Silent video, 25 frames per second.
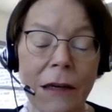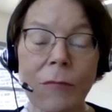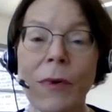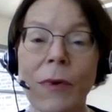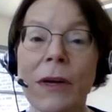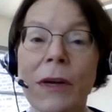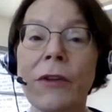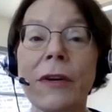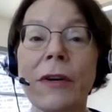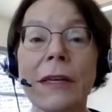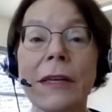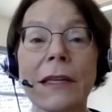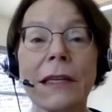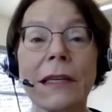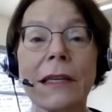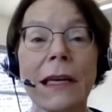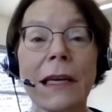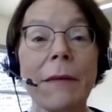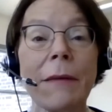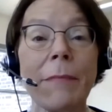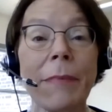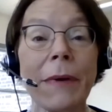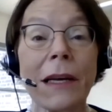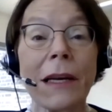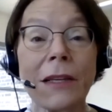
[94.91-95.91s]
whether it's
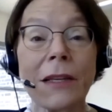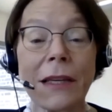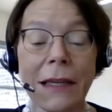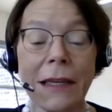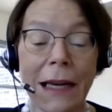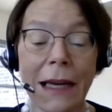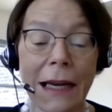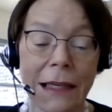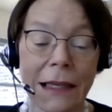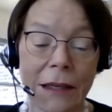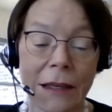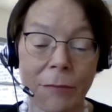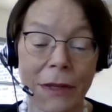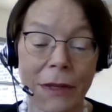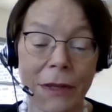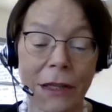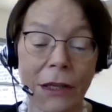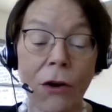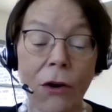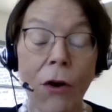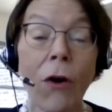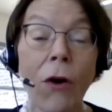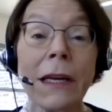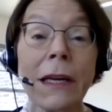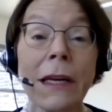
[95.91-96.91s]
keeping us connected with
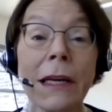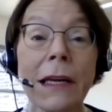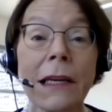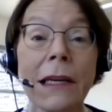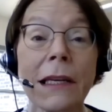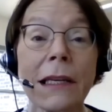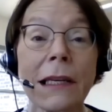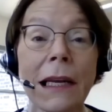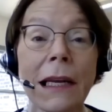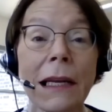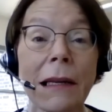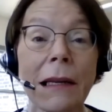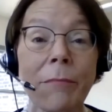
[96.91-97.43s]
colleagues,